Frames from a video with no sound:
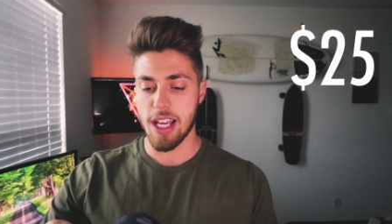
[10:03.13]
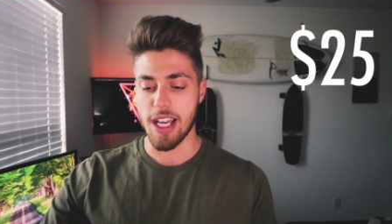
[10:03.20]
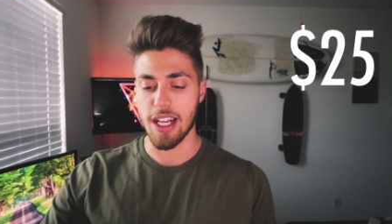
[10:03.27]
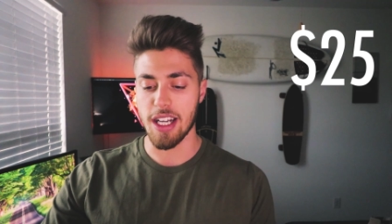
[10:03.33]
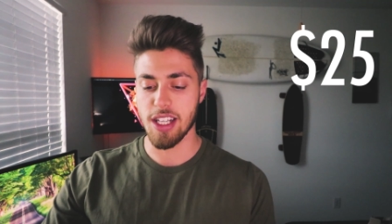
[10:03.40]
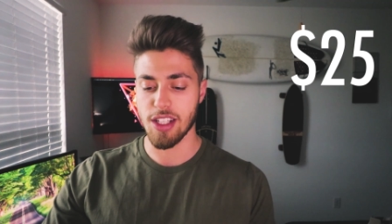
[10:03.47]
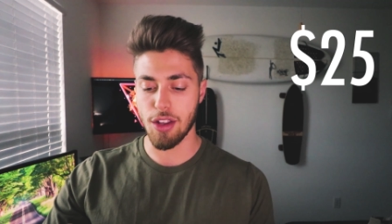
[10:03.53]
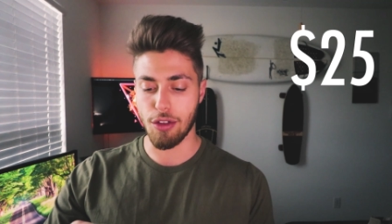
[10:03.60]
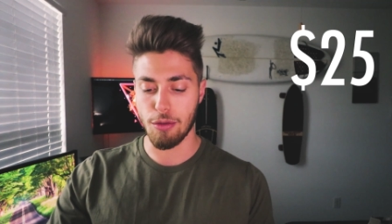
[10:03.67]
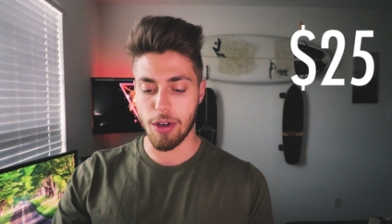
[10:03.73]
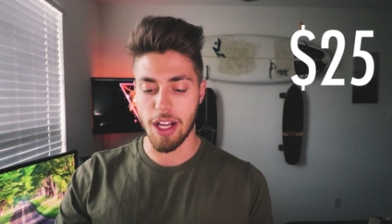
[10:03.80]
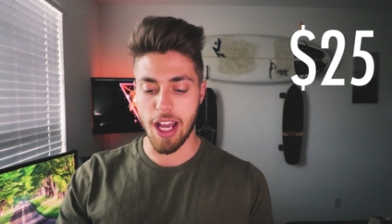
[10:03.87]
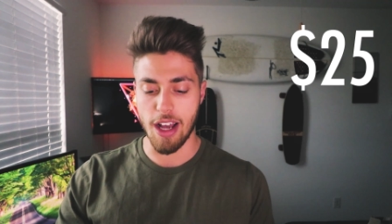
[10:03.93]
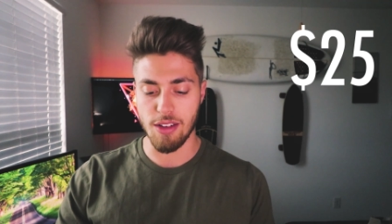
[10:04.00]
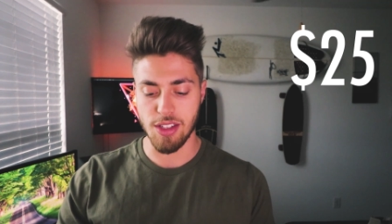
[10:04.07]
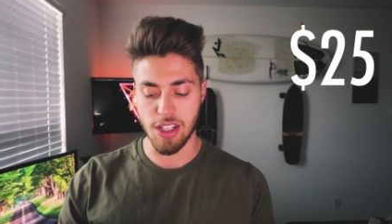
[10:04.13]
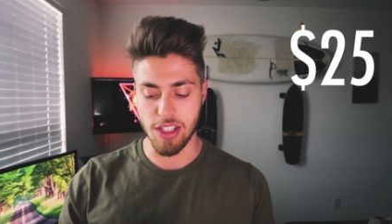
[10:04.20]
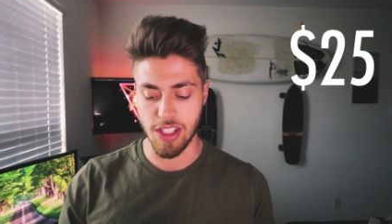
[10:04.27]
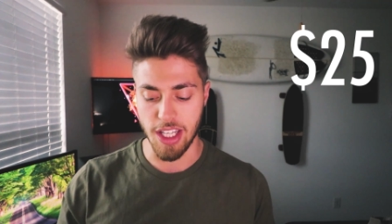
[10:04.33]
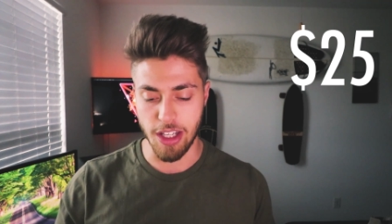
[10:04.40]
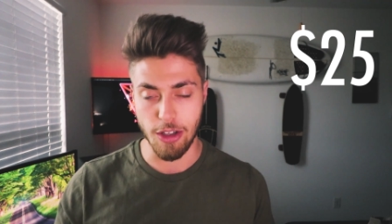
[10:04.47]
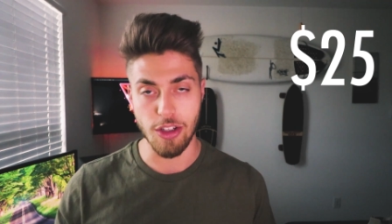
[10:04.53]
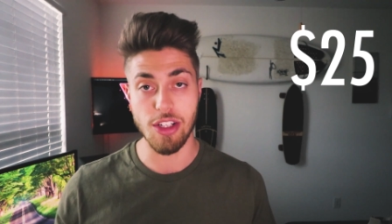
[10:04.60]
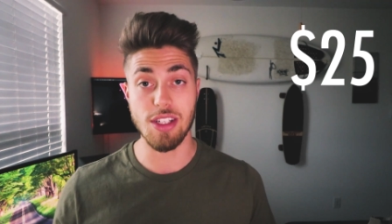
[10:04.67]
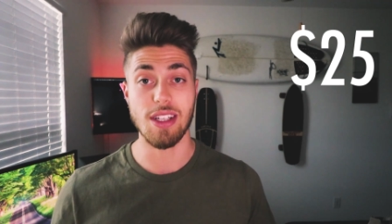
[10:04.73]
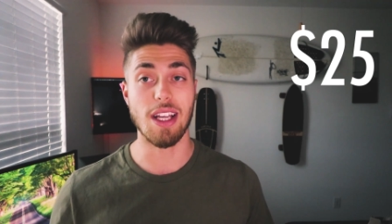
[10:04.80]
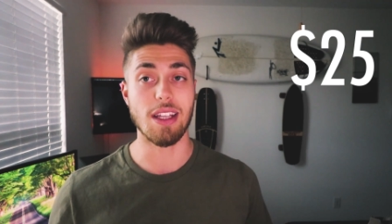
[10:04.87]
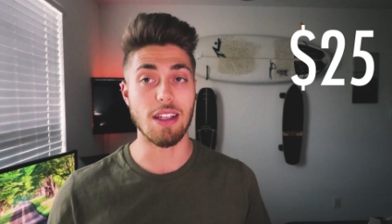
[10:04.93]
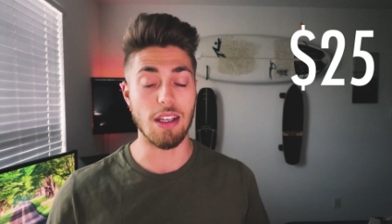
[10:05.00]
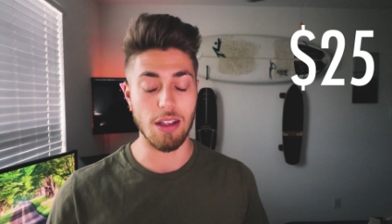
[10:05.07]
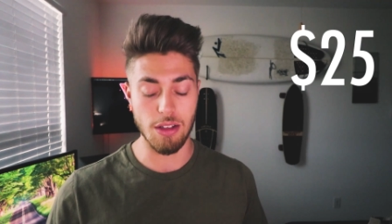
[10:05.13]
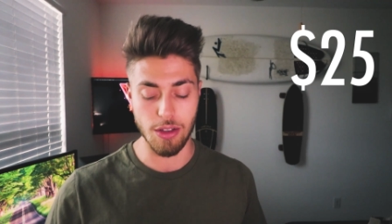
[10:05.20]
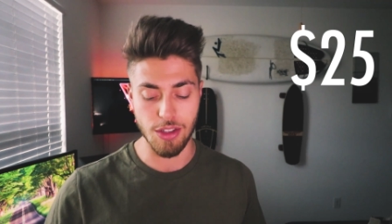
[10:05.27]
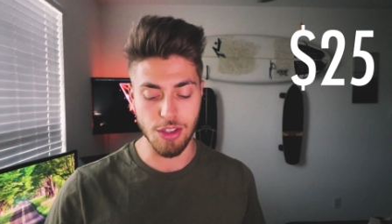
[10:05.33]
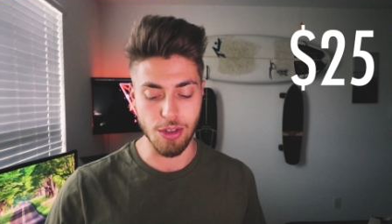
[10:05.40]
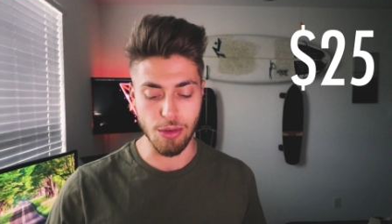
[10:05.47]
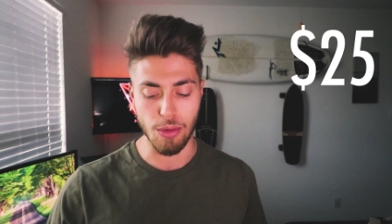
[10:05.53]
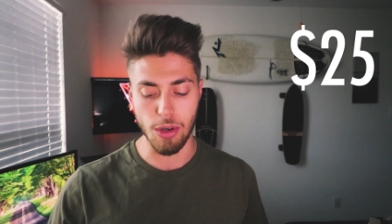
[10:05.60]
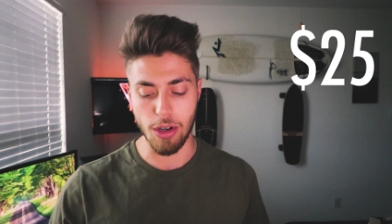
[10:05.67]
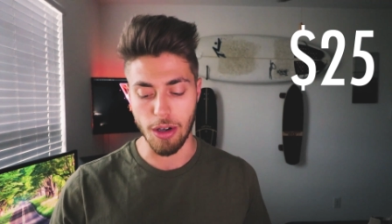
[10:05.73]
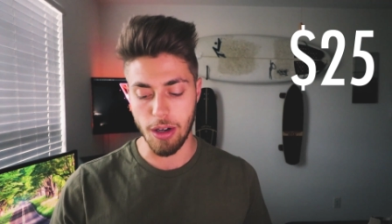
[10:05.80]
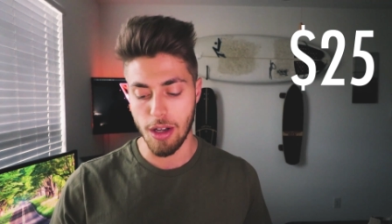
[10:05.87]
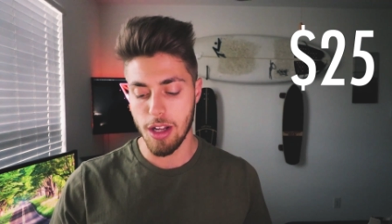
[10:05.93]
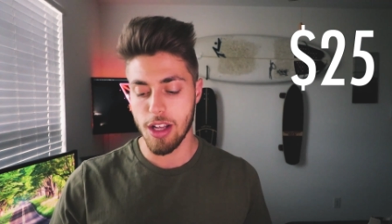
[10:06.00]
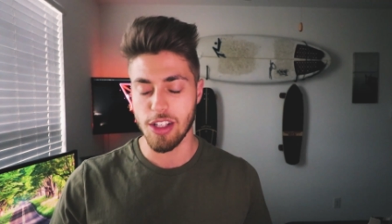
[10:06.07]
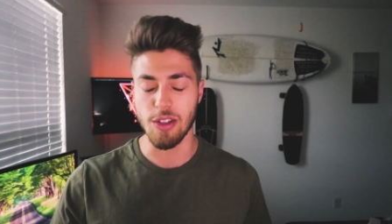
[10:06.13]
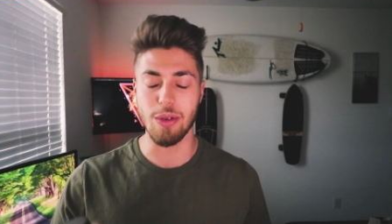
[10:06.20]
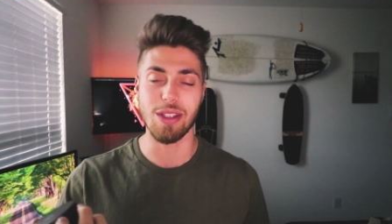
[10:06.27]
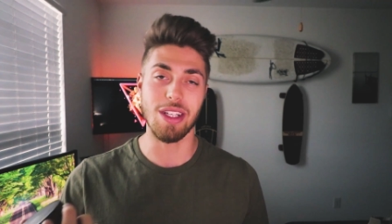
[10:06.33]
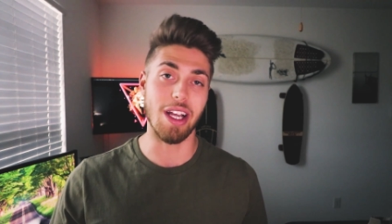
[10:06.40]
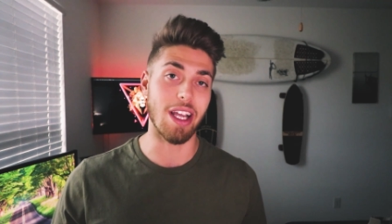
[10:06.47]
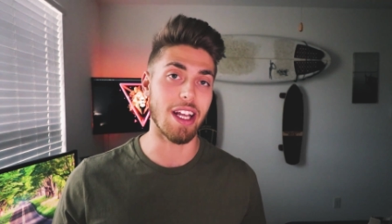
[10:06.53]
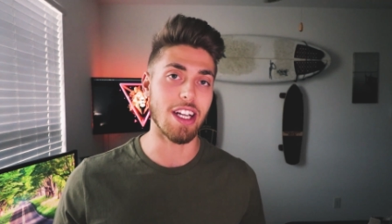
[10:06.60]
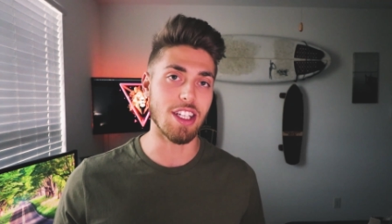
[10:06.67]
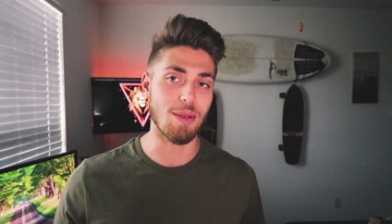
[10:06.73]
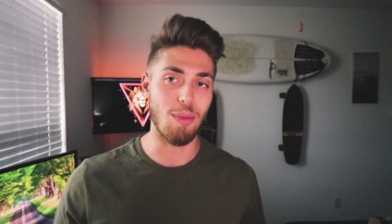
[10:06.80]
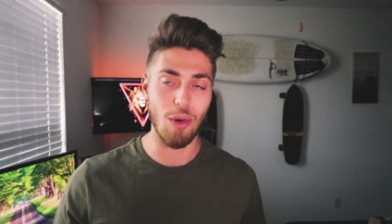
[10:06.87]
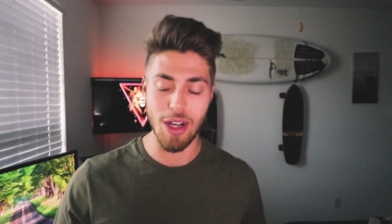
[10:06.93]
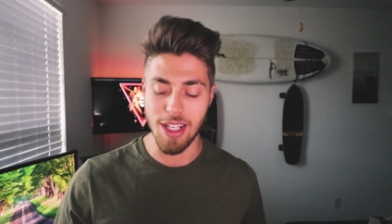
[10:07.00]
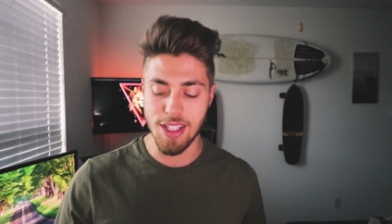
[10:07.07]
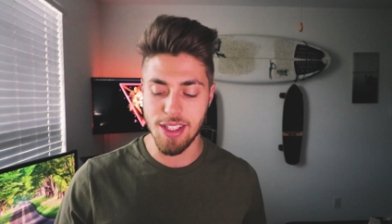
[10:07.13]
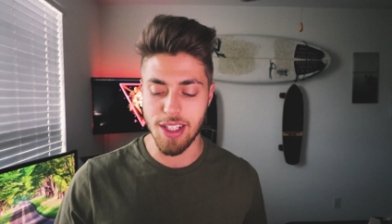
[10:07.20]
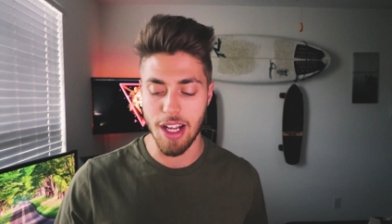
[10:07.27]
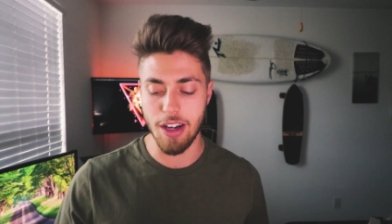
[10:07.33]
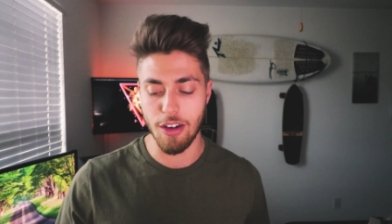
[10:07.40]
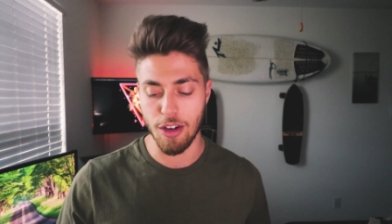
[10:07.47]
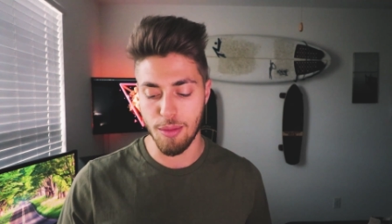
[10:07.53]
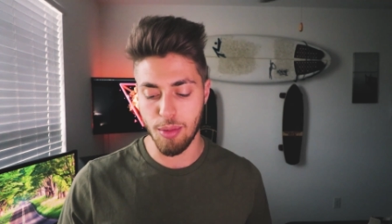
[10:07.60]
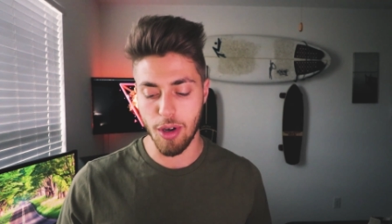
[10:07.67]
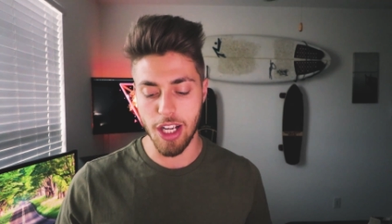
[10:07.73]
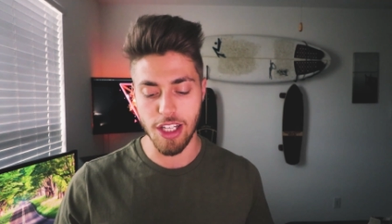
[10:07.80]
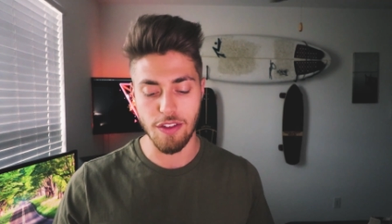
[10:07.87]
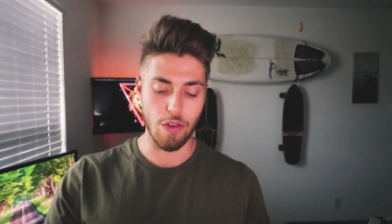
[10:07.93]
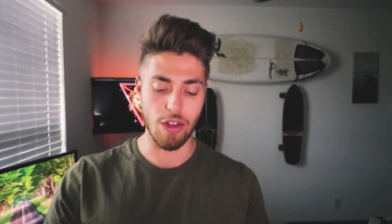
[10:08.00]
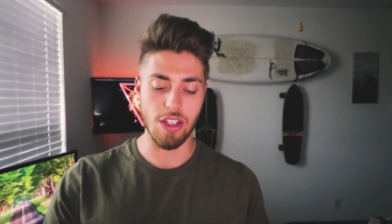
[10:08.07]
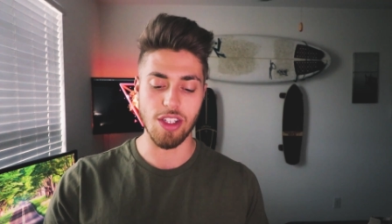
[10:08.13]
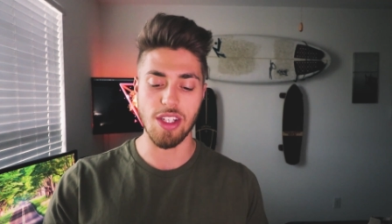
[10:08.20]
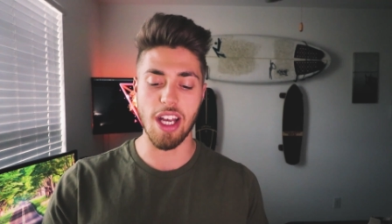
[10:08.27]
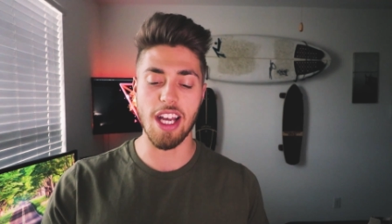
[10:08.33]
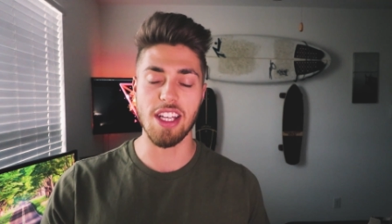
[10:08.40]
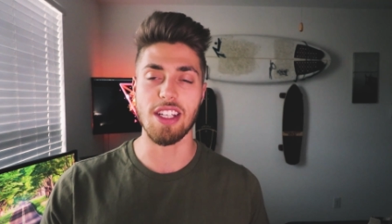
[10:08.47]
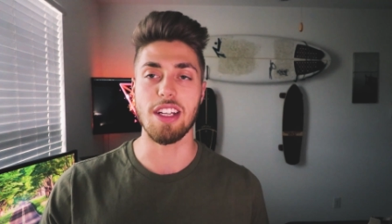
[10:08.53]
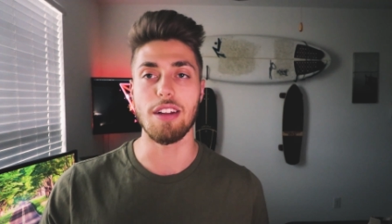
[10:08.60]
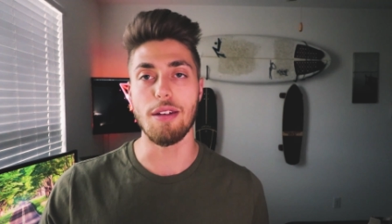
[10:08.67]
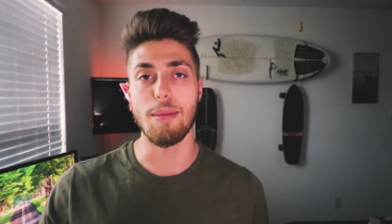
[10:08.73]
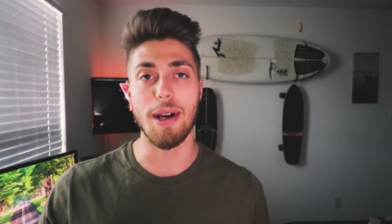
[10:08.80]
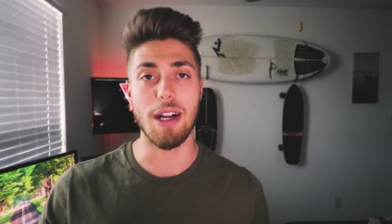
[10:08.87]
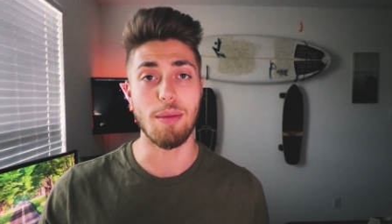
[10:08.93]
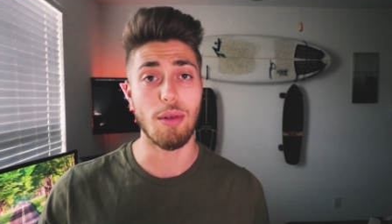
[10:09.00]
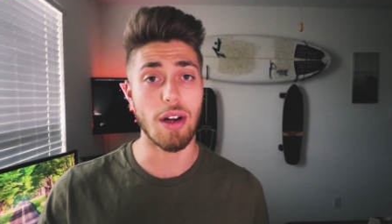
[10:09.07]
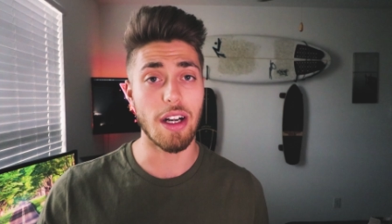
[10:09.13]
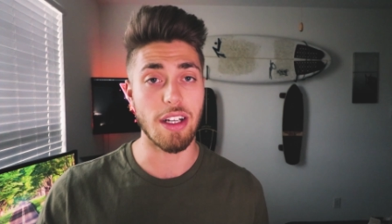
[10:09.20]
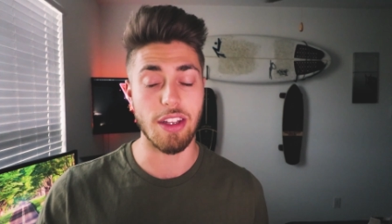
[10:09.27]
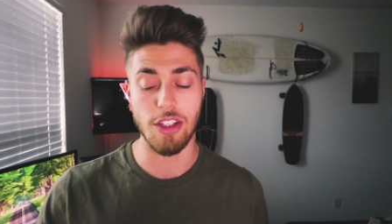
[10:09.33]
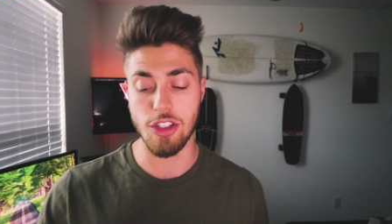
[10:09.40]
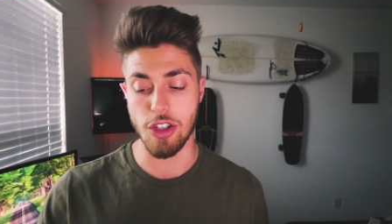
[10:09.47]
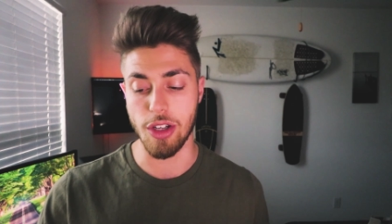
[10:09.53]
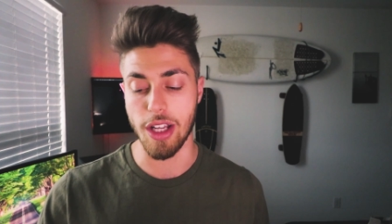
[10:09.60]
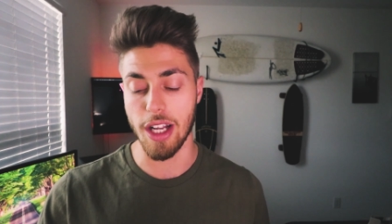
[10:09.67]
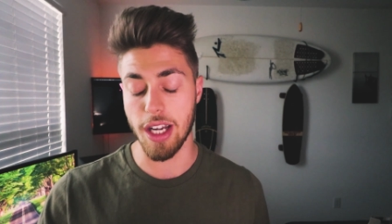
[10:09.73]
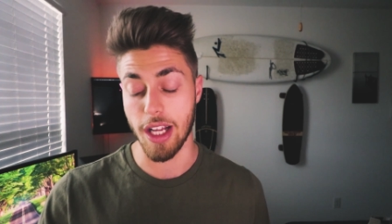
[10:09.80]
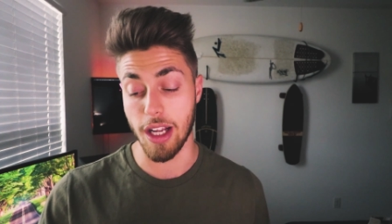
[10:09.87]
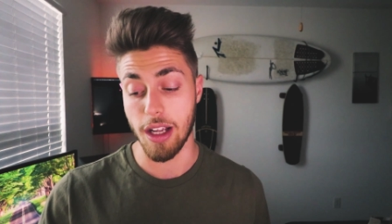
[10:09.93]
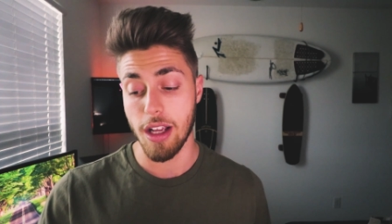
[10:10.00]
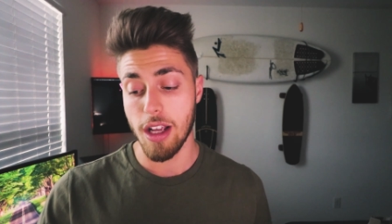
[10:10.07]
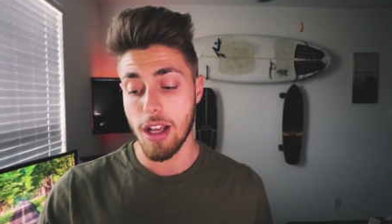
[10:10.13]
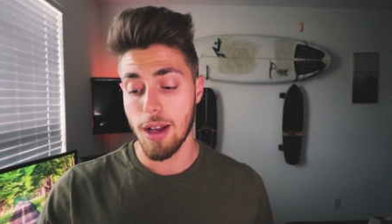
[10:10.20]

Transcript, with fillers: It is a 3-ounce container just like the other two were. So it's, again, it's a pretty standard price for the size and the amount of product that you're getting.